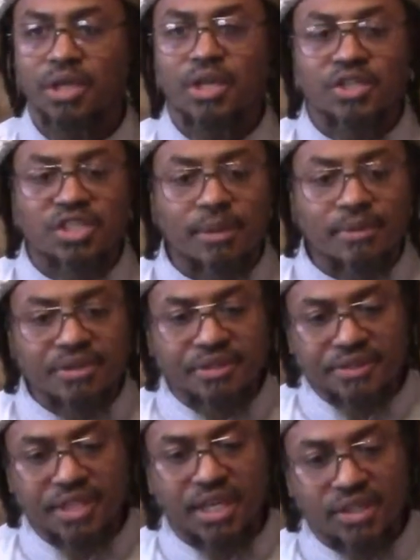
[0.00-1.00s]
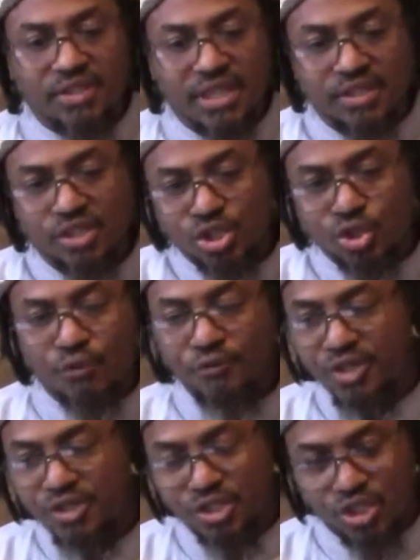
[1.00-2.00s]
Some of the things that the
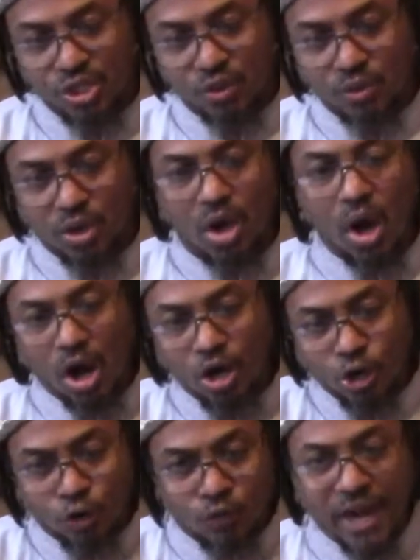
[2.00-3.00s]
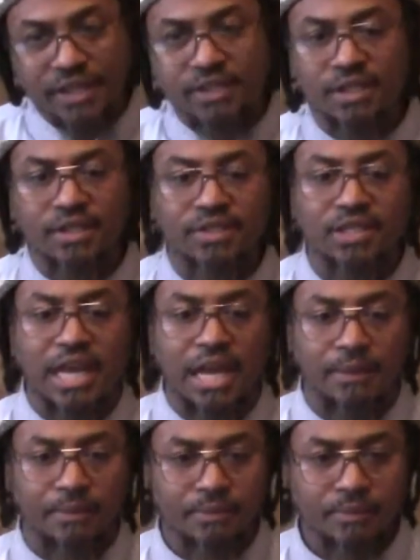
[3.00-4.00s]
Sufis do are correct in
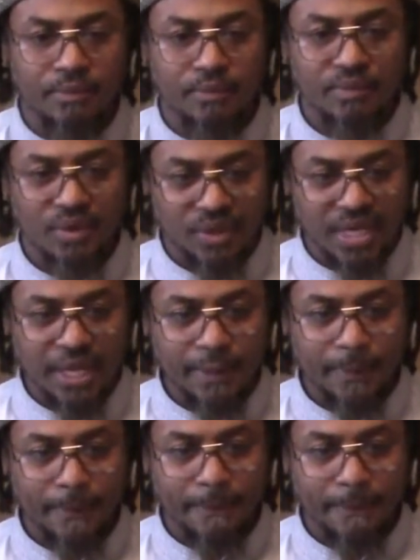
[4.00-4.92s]
Islam, okay?